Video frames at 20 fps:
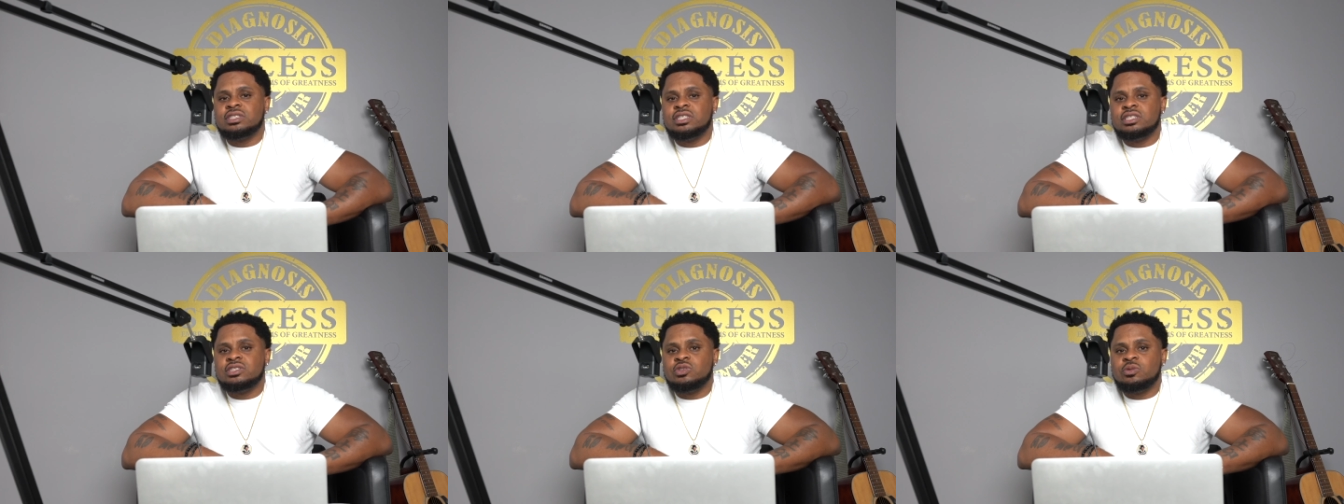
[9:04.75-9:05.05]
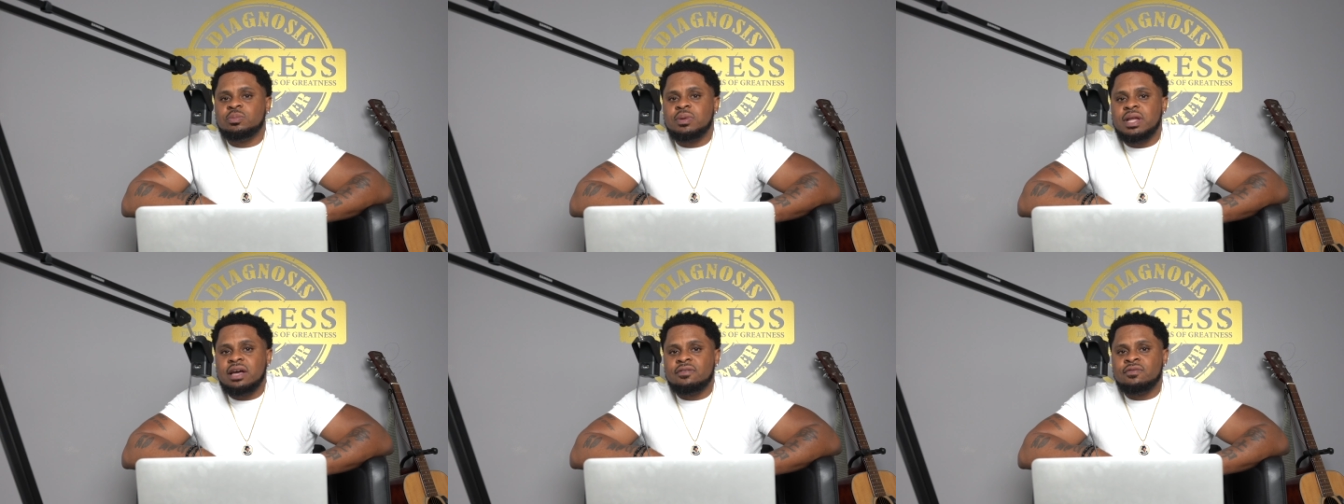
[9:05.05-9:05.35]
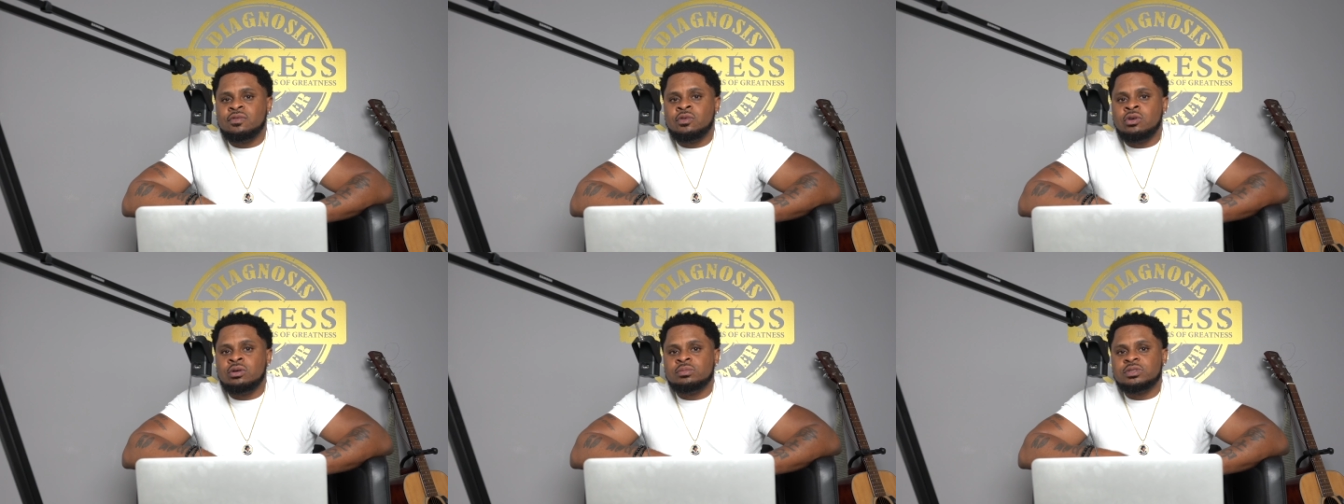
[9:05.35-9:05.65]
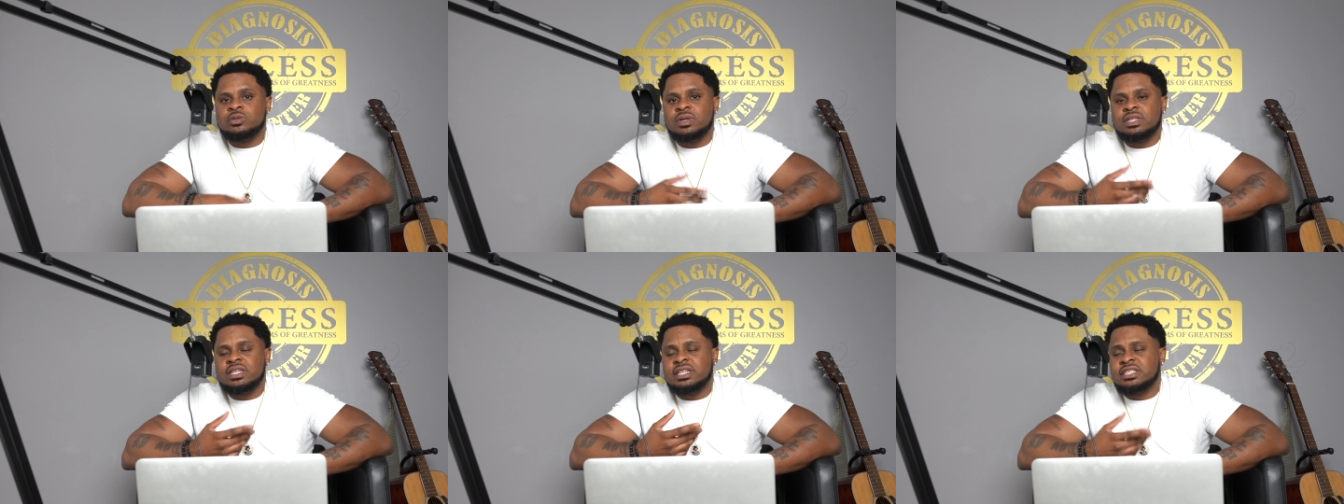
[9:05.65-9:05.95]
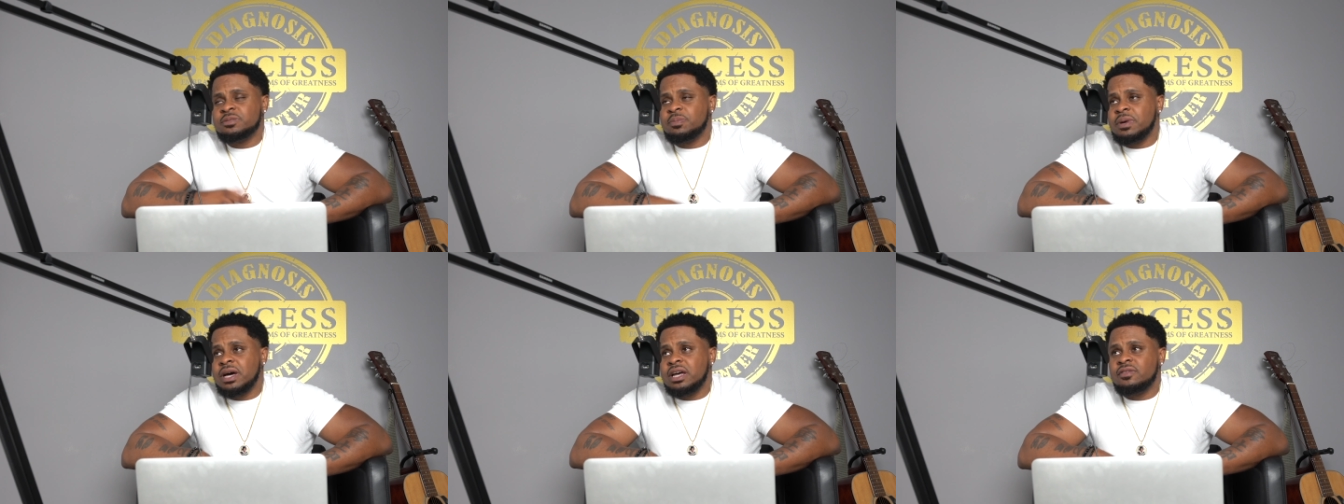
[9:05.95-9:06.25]
digital platforms, whether
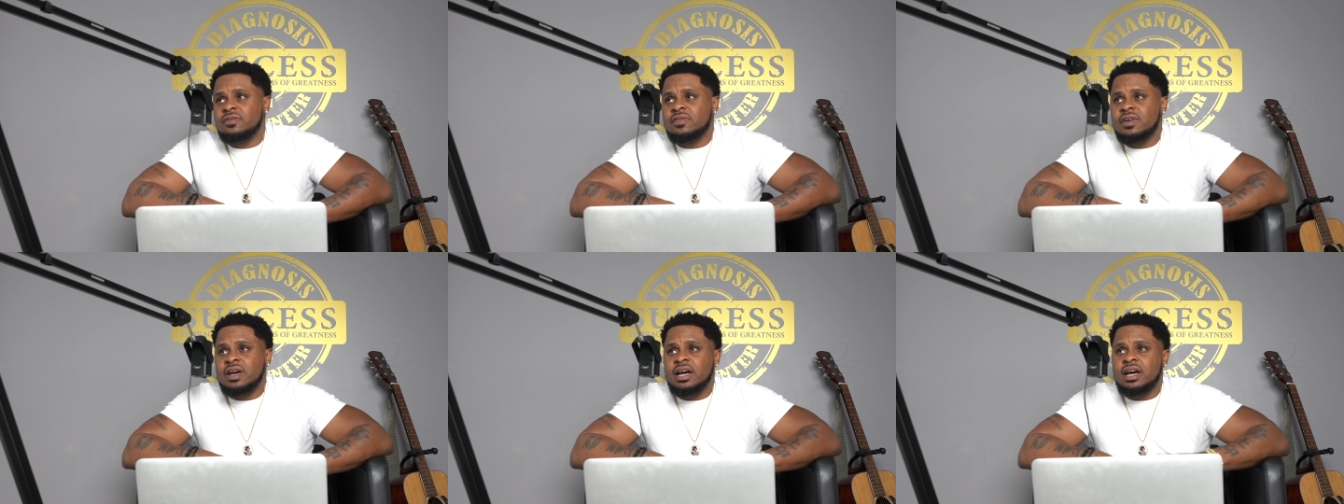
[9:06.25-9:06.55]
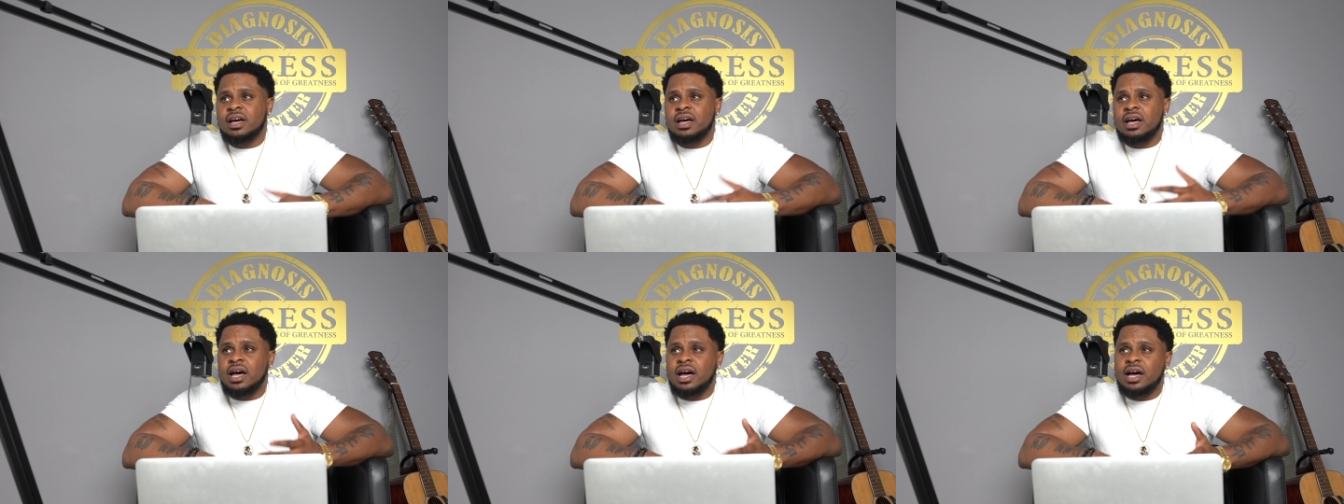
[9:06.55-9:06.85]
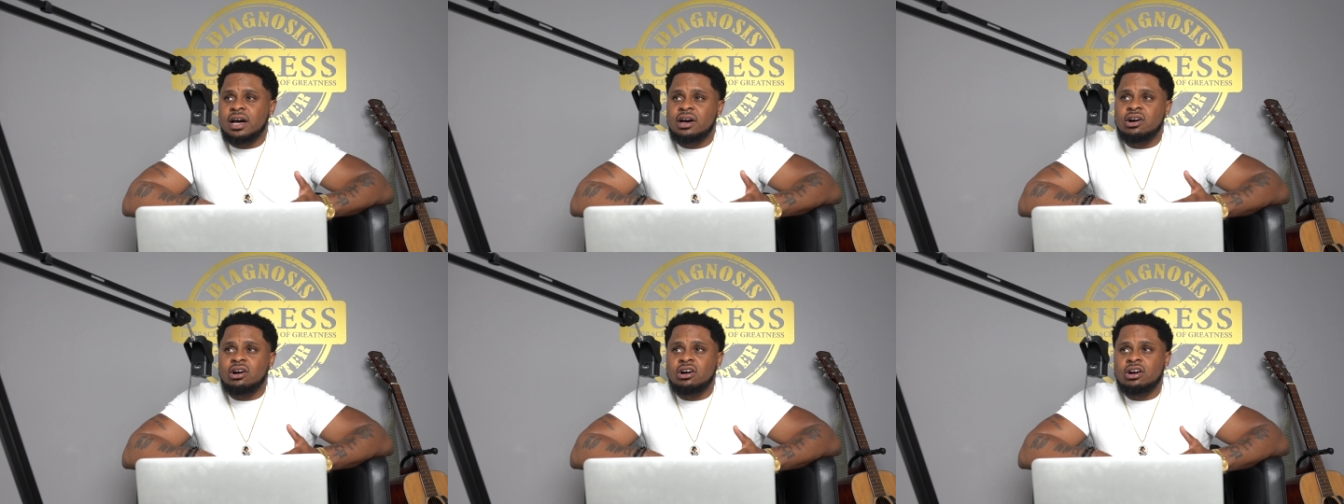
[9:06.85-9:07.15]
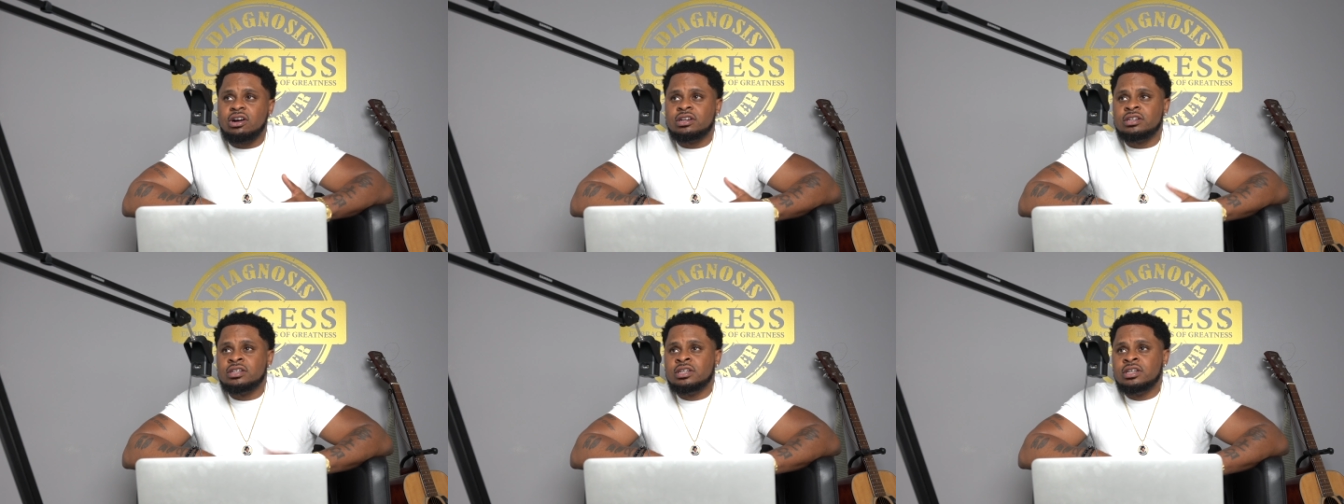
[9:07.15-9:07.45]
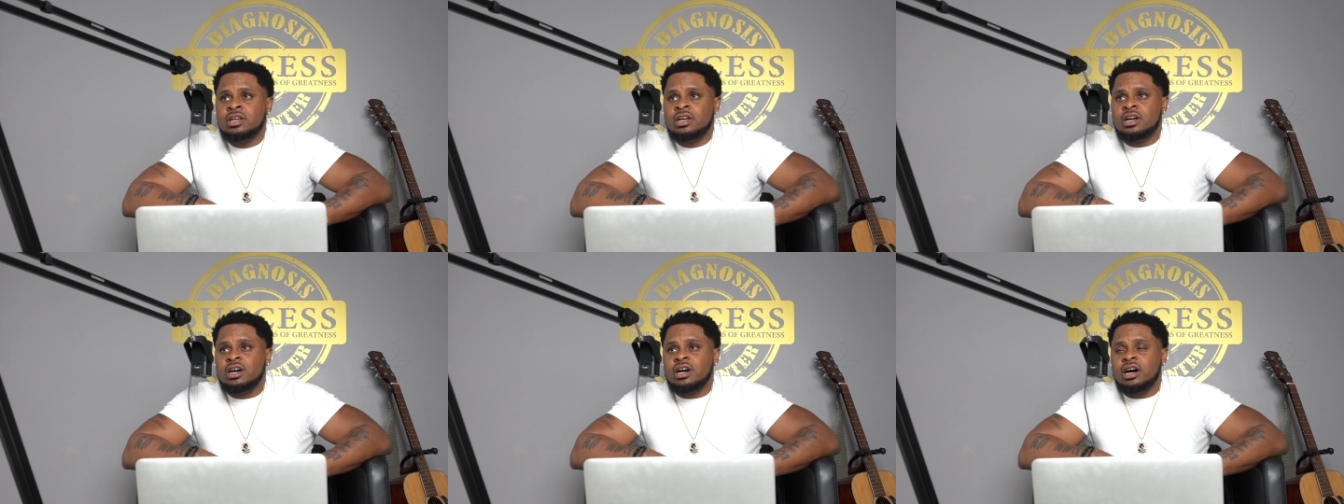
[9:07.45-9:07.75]
that's Spotify, iHeart,
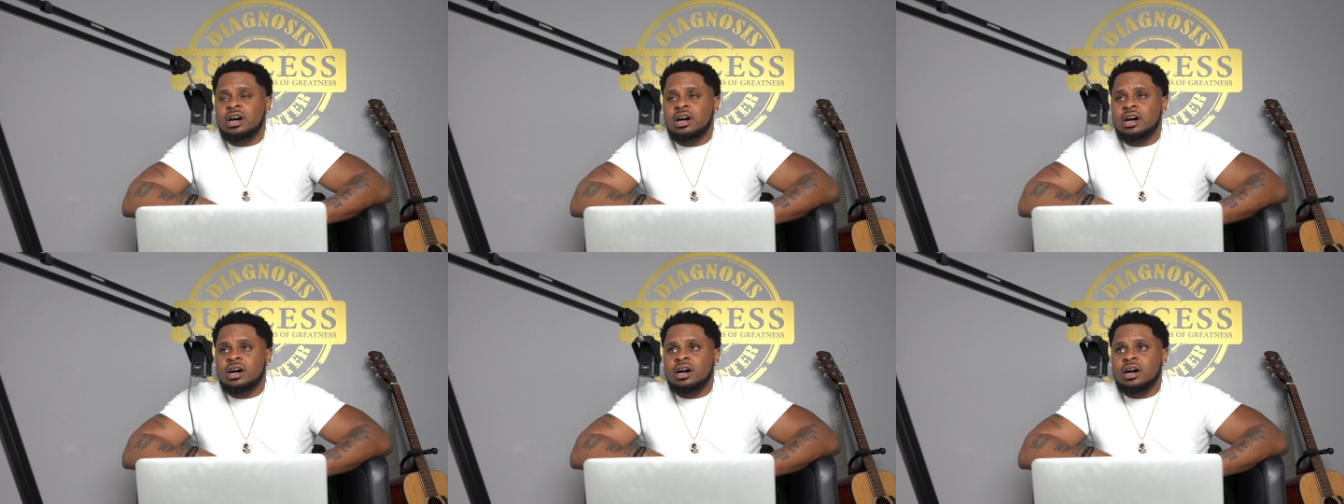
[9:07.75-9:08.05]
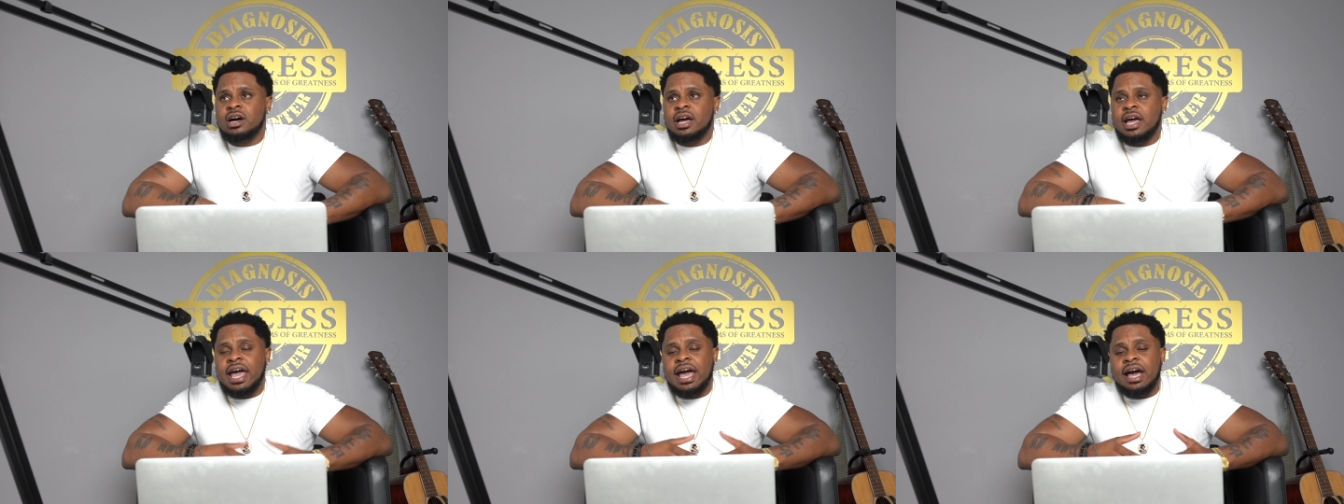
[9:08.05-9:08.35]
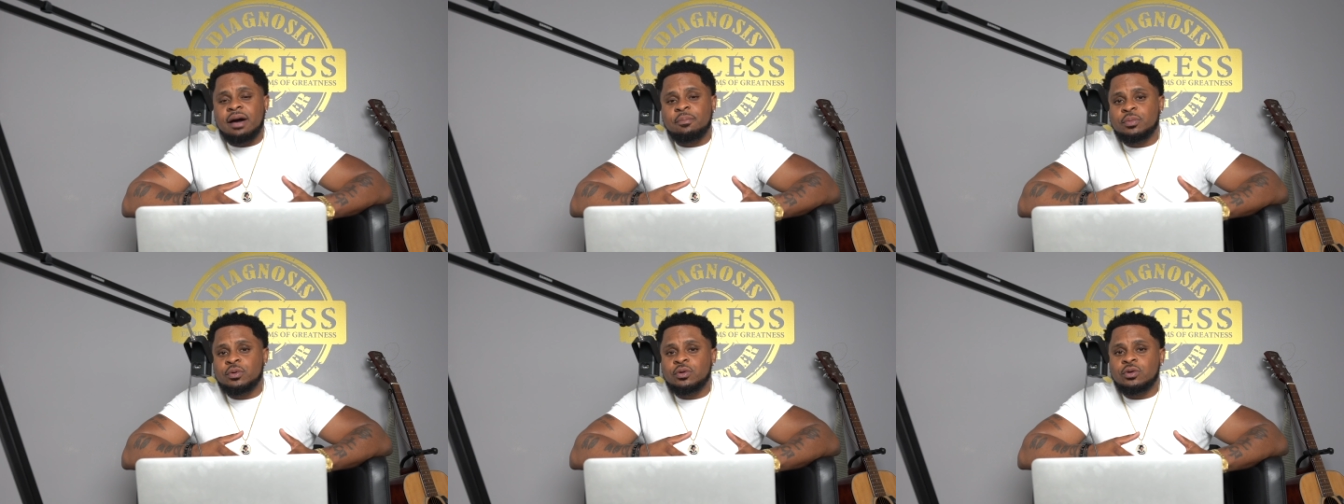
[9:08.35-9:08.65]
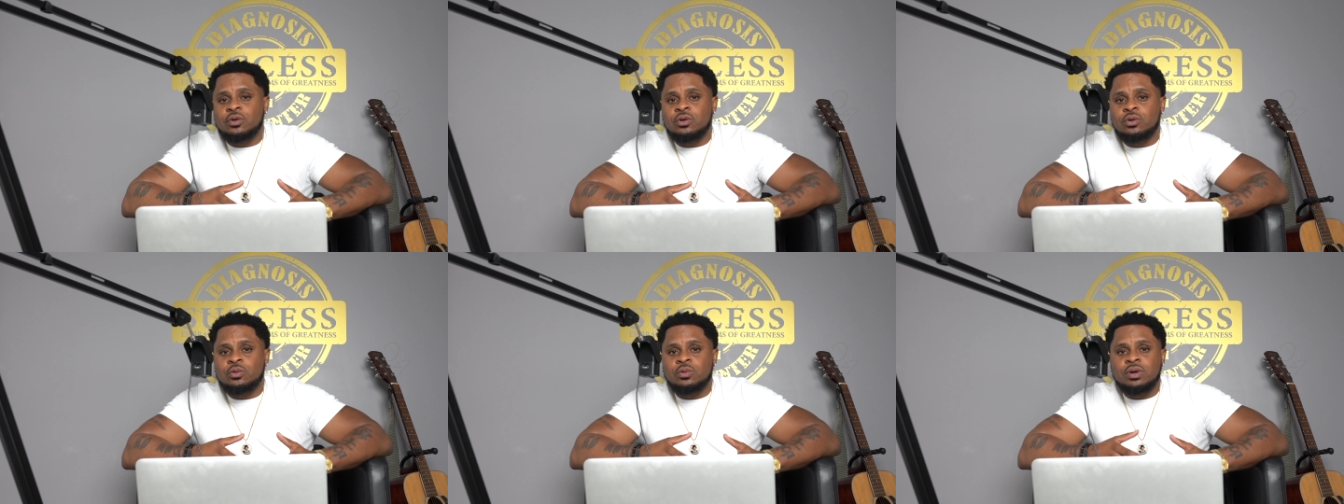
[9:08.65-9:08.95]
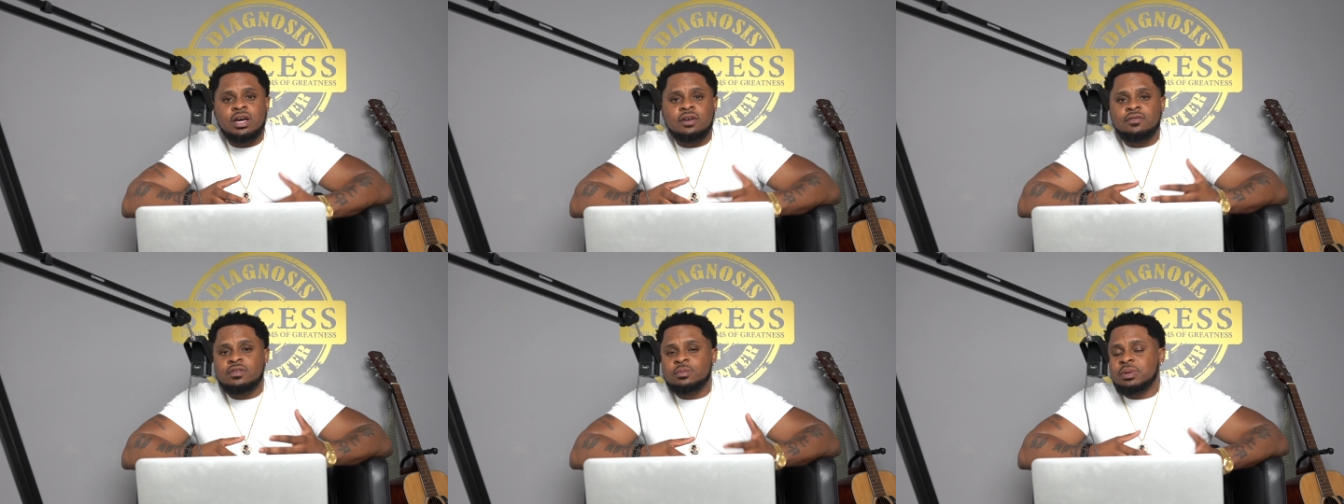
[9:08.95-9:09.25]
Apple,
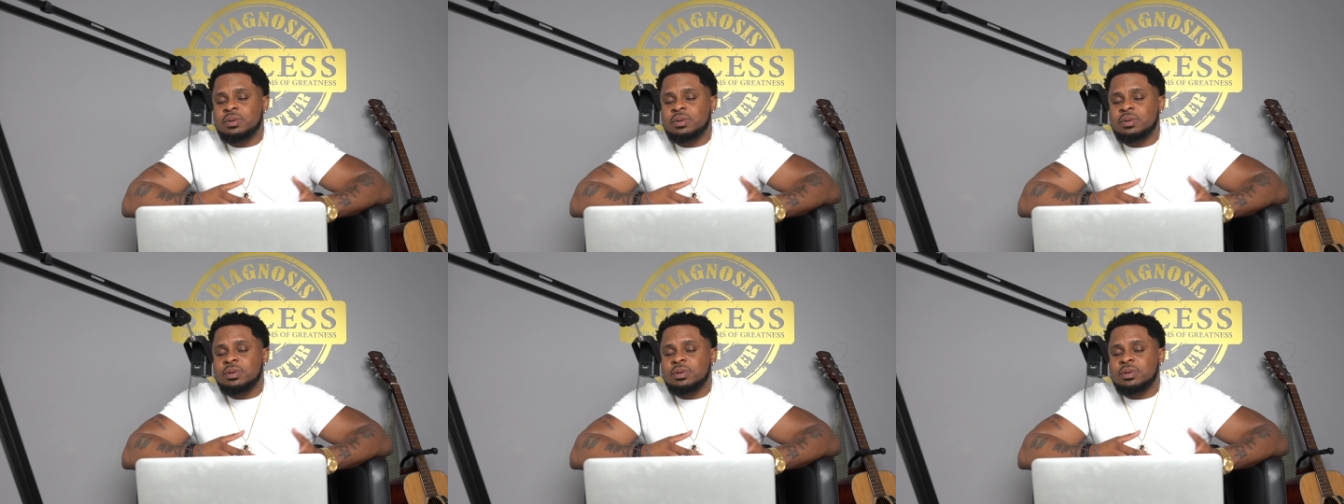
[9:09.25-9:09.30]
whatever